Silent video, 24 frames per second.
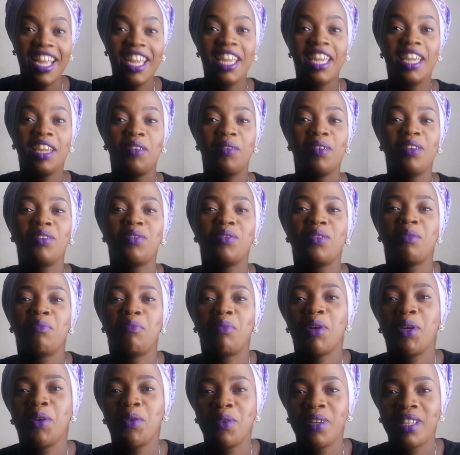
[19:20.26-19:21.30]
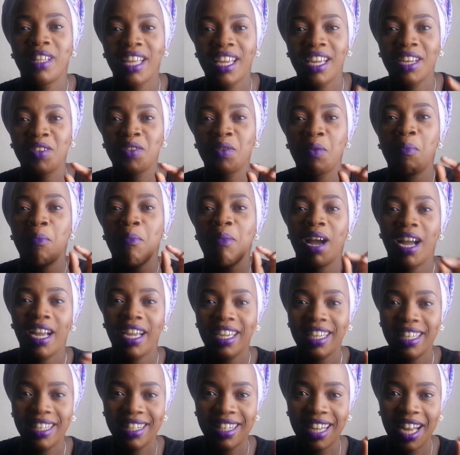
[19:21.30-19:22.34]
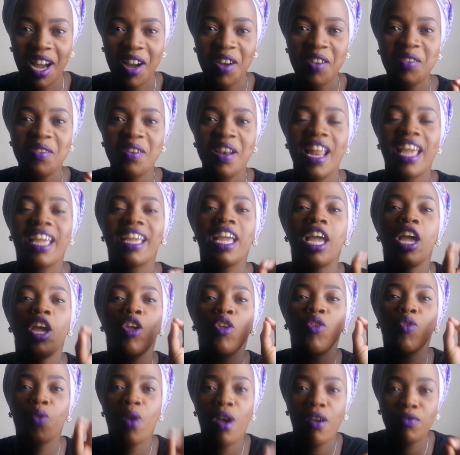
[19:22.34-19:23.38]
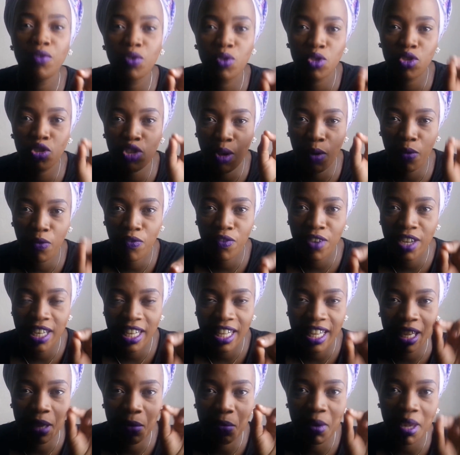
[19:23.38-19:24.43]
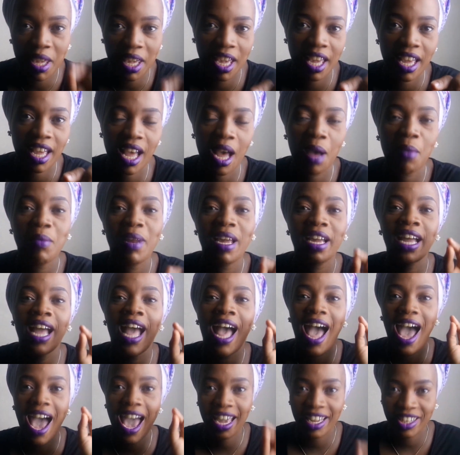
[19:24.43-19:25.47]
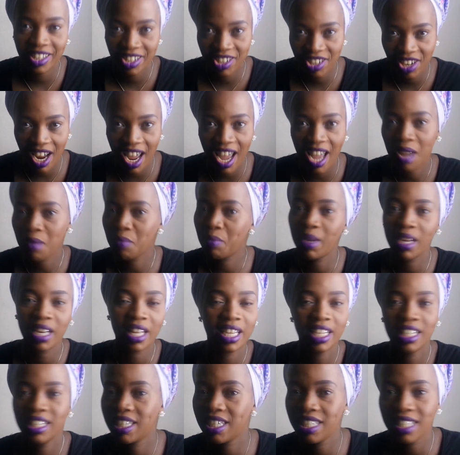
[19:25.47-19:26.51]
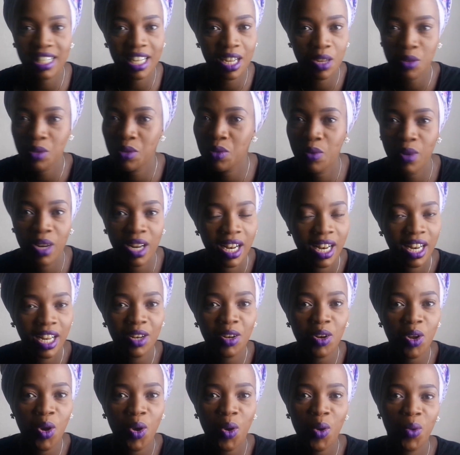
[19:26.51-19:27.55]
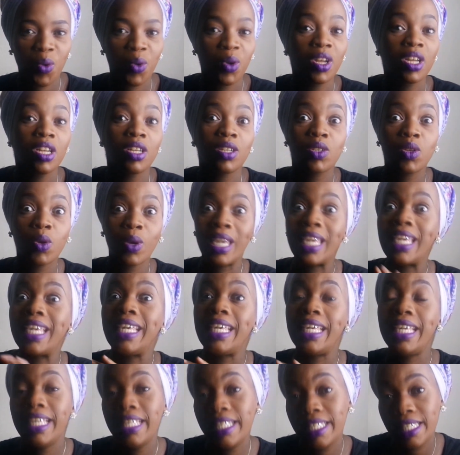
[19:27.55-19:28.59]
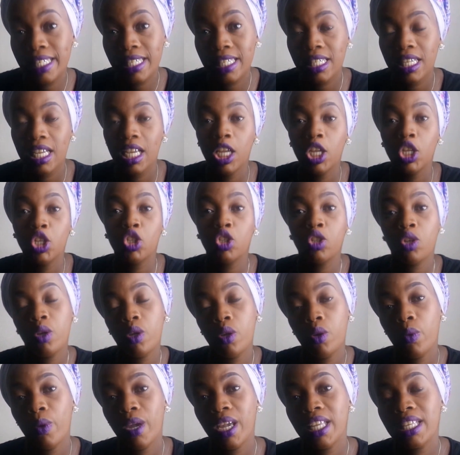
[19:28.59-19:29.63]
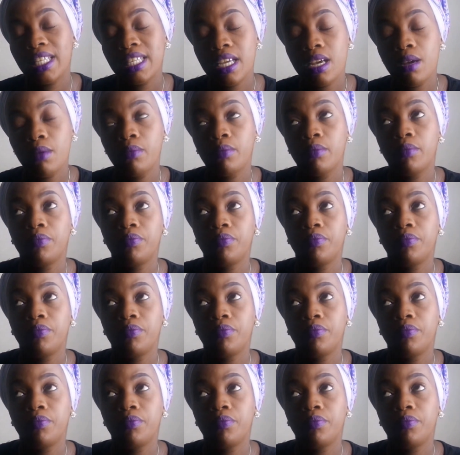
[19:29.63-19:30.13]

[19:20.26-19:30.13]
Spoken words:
It went to a point where they had to mark it down, like, you have to stop feeding him here. I'm like, I try, but he just doesn't want to let go. So he eats. So he wakes up